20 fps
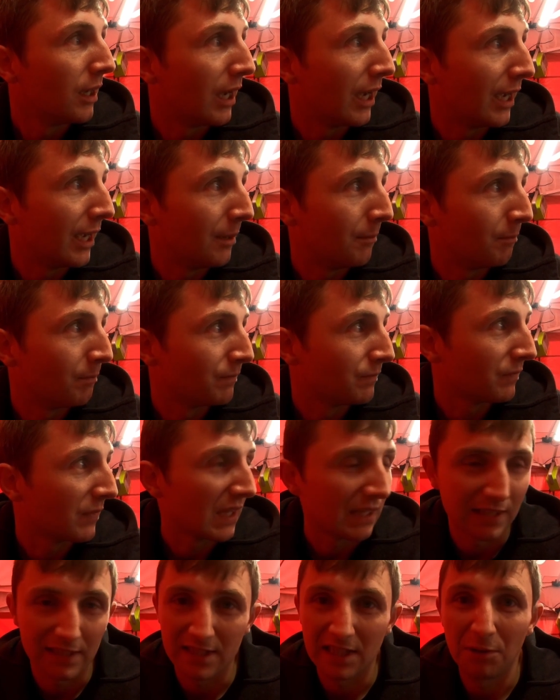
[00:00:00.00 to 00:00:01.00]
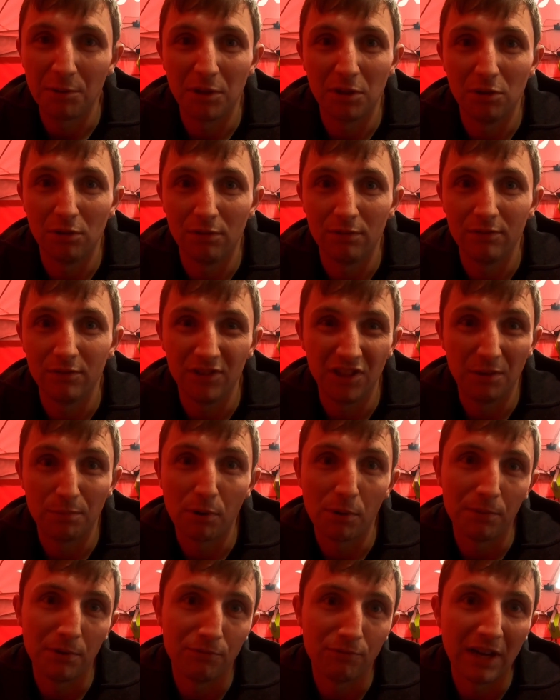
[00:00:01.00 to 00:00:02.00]
That's how you'll
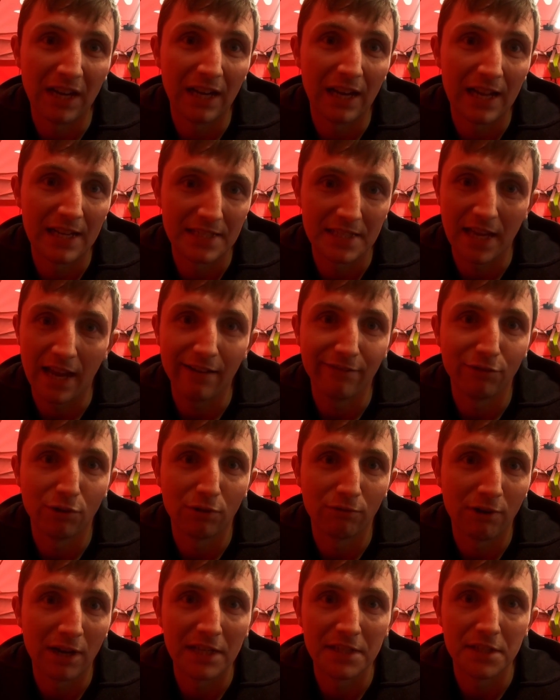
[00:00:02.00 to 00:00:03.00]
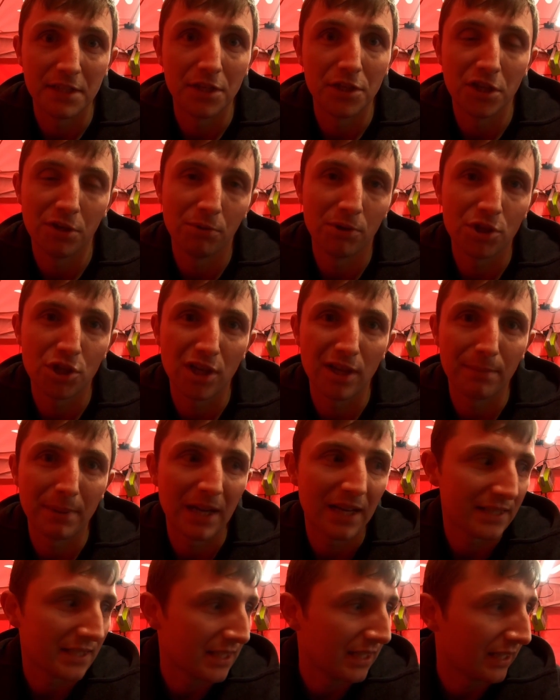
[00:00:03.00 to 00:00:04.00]
probably realise that everyone rides the newer shape
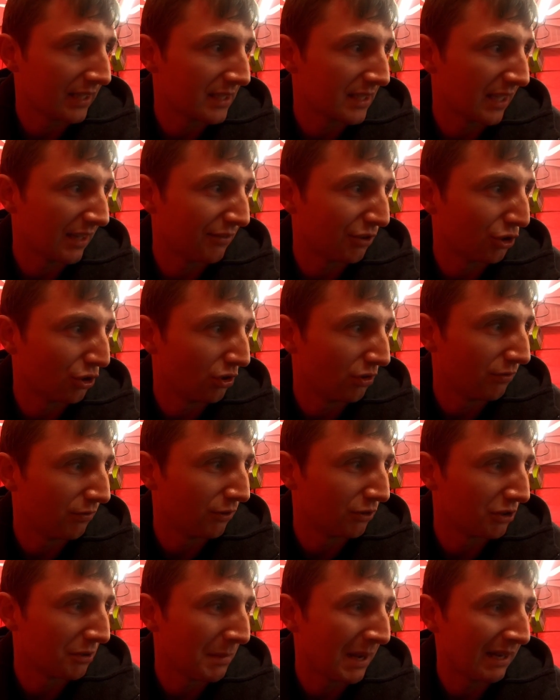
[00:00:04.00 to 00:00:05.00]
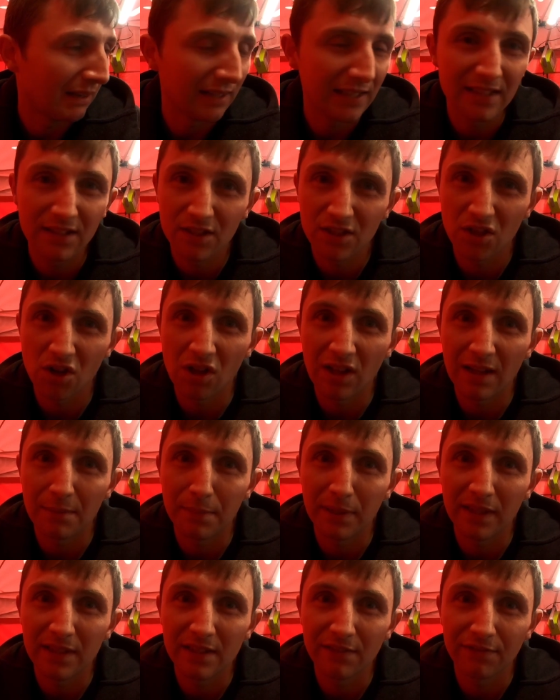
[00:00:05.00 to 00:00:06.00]
R6, even though fundamentally there's not
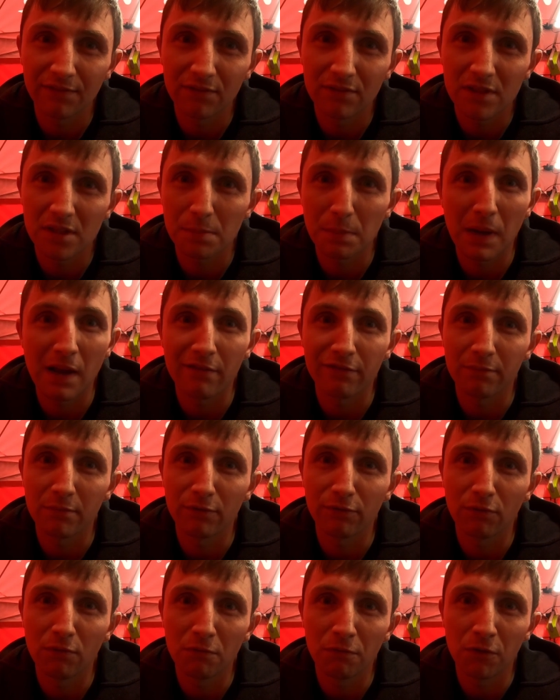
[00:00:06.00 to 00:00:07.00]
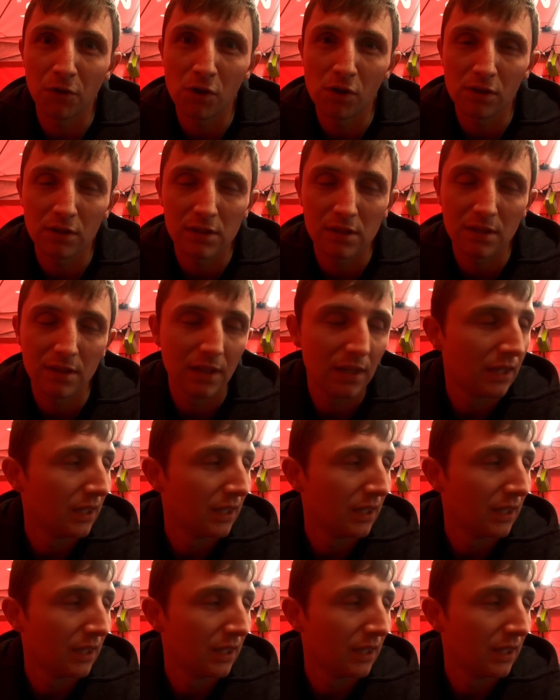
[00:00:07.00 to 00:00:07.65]
that big a difference apart from the front forks.